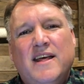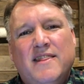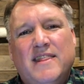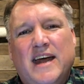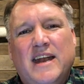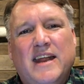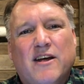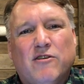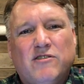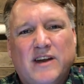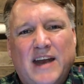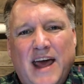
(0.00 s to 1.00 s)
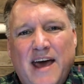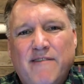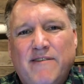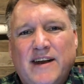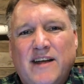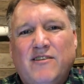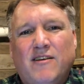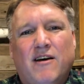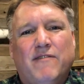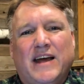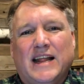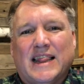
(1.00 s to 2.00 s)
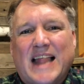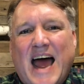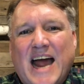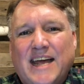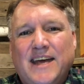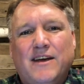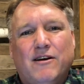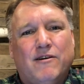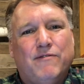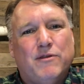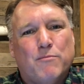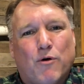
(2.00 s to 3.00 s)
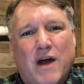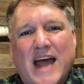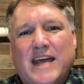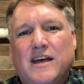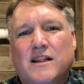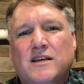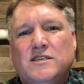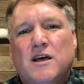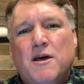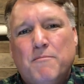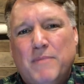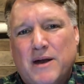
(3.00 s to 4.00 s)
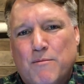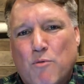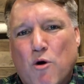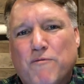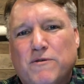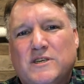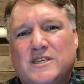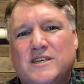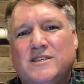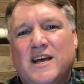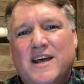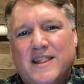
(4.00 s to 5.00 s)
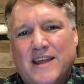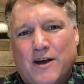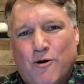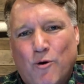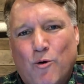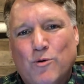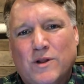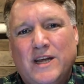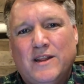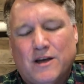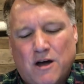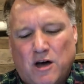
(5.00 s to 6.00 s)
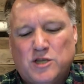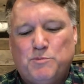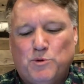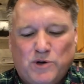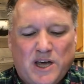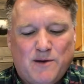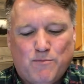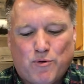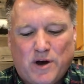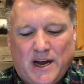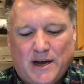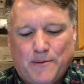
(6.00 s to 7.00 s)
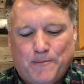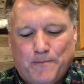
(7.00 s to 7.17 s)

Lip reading: then there's an evidence of a lacking of the miraculous metamorphosis that only the gospel can bring.